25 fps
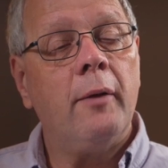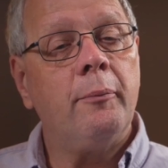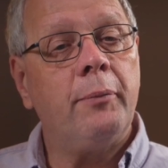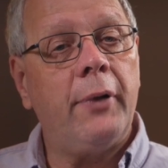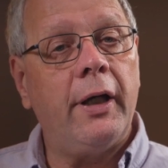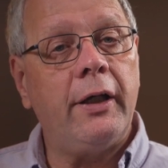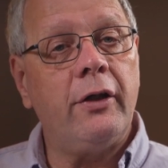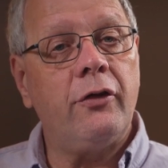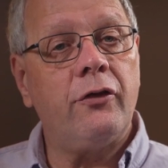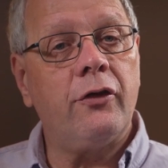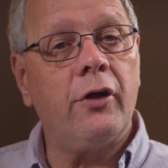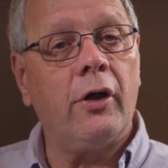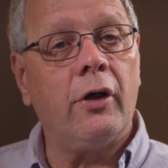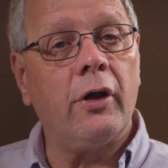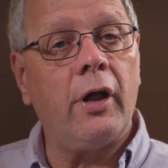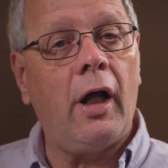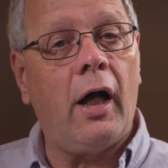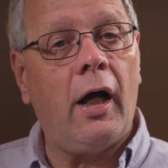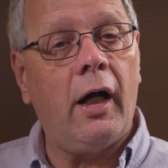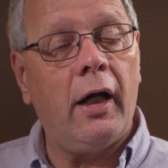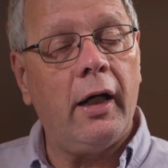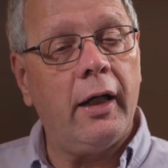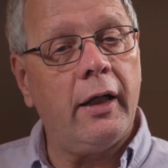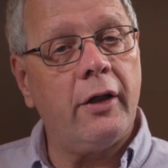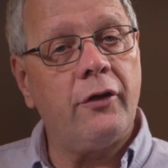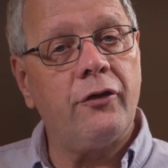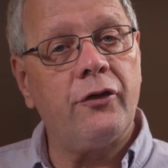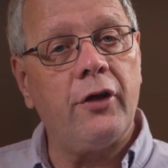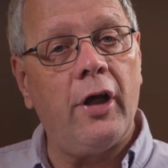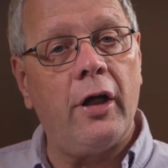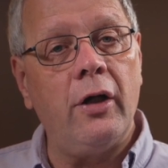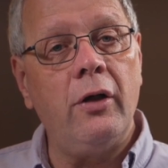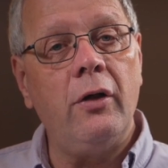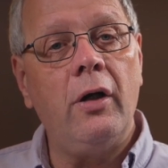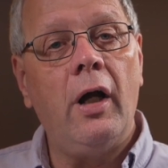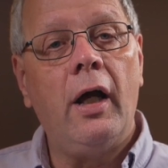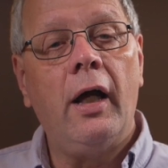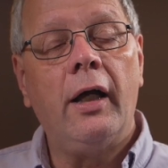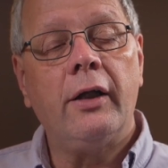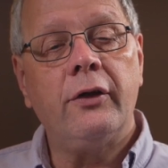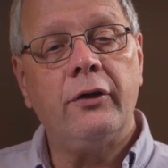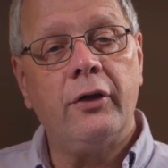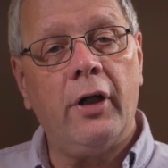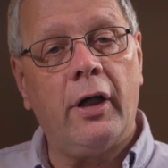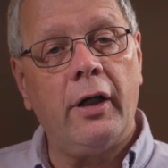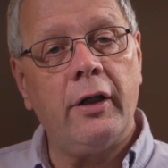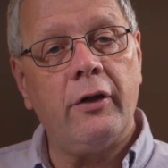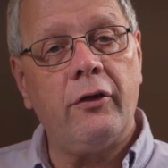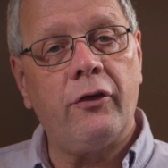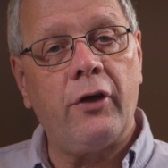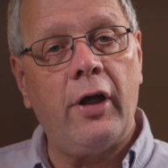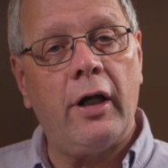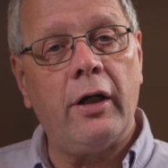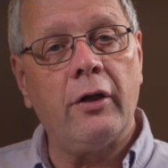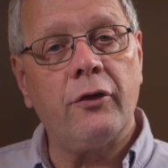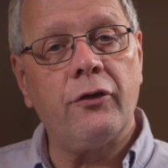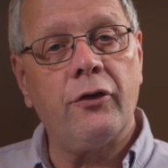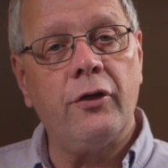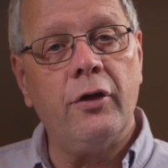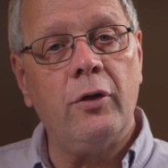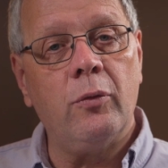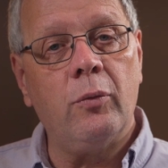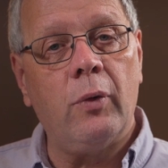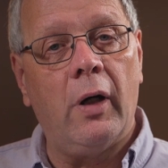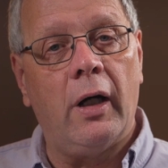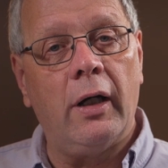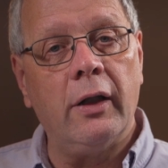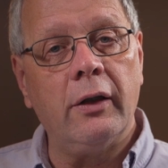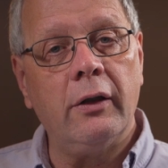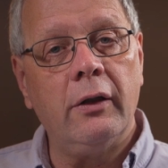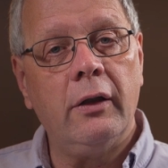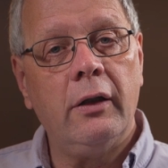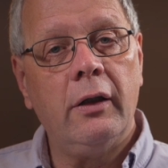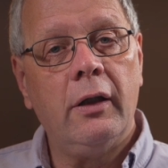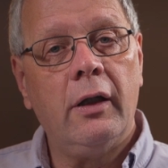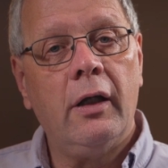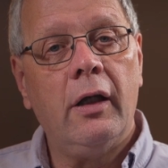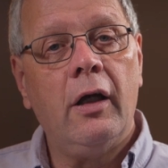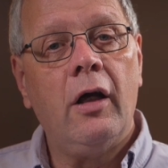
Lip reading: based on ISO 9001,